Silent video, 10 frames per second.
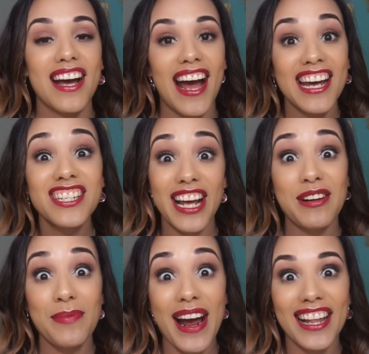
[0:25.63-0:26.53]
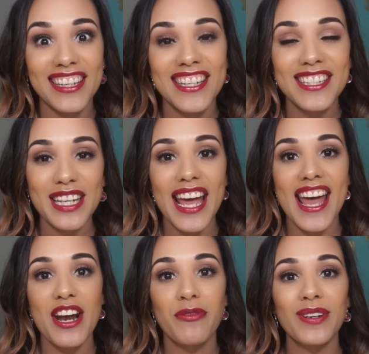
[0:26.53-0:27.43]
eyeshadow palettes.
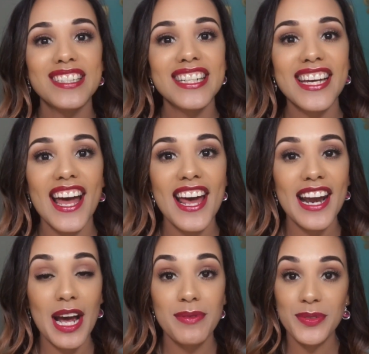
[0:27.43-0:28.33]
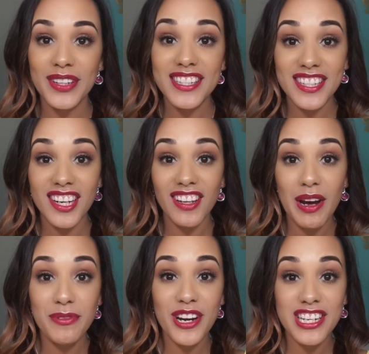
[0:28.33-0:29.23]
And once again, I'm doing this in
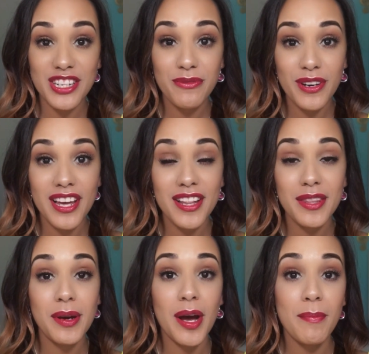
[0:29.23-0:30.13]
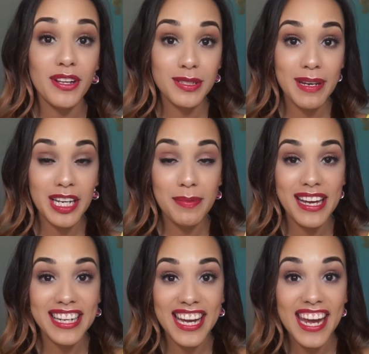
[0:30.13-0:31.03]
collaboration with Mel's Makeup
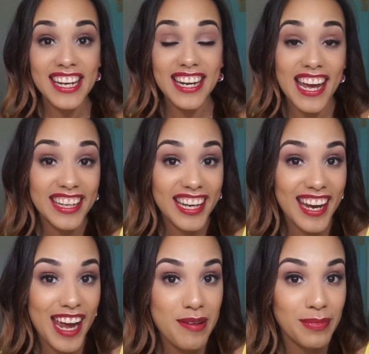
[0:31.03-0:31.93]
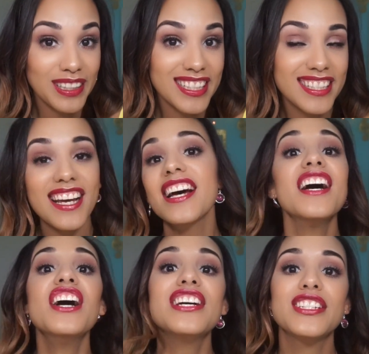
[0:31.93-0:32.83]
88, aka Melissa.
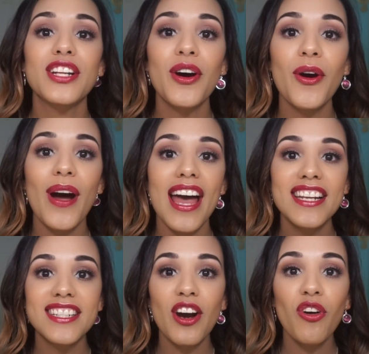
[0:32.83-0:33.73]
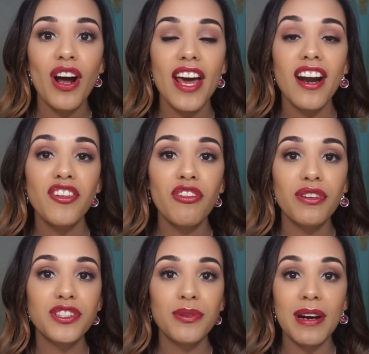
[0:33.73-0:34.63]
So head on
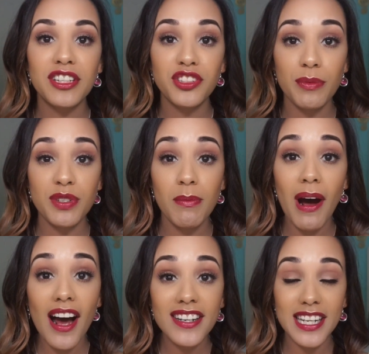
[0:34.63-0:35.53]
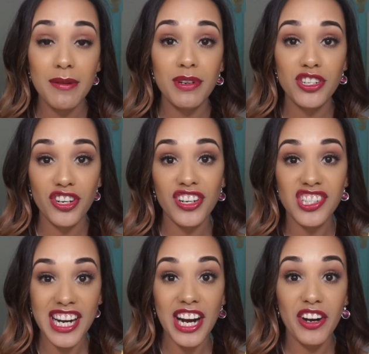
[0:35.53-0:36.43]
over to my description box and be sure to
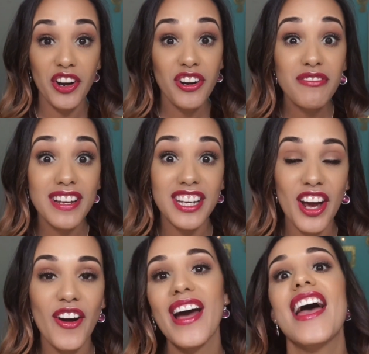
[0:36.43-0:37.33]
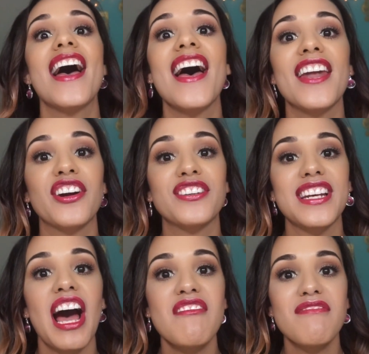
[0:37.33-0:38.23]
check out her video and her
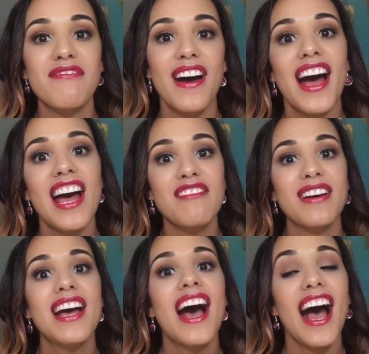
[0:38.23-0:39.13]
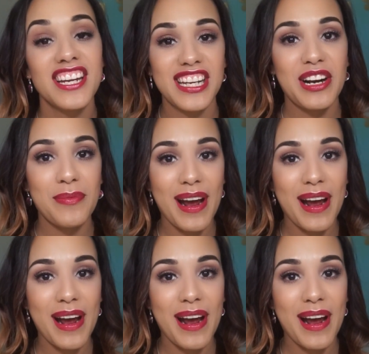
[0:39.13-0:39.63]
top 5 eyeshadow